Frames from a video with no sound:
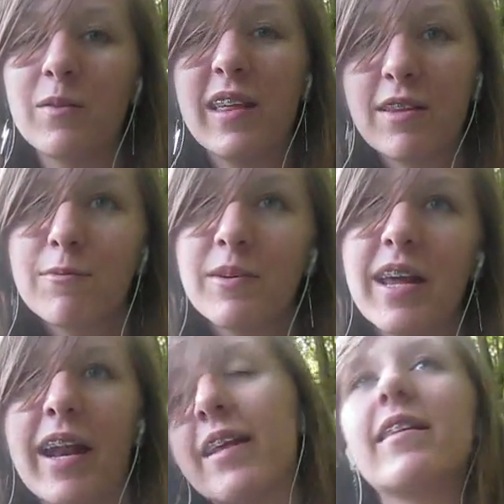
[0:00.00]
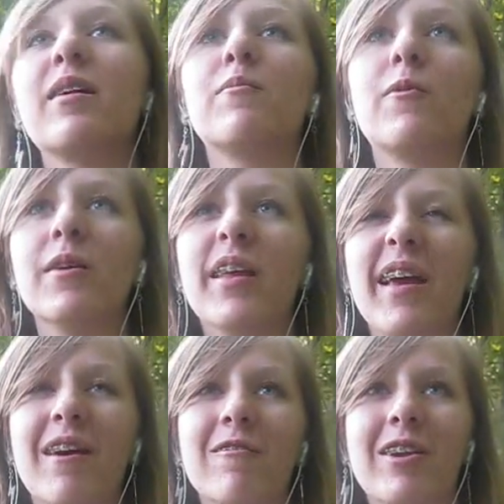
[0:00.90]
that's what we did. I stayed up all
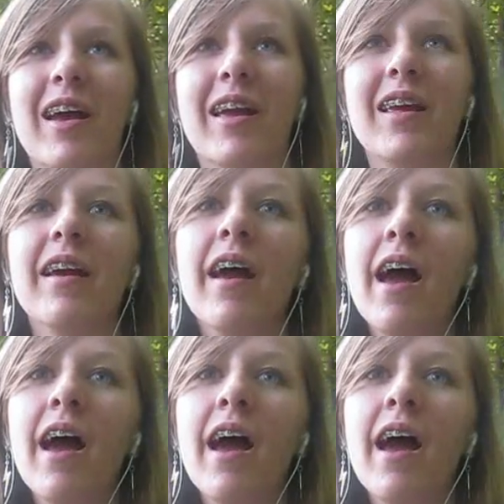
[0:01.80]
night every night.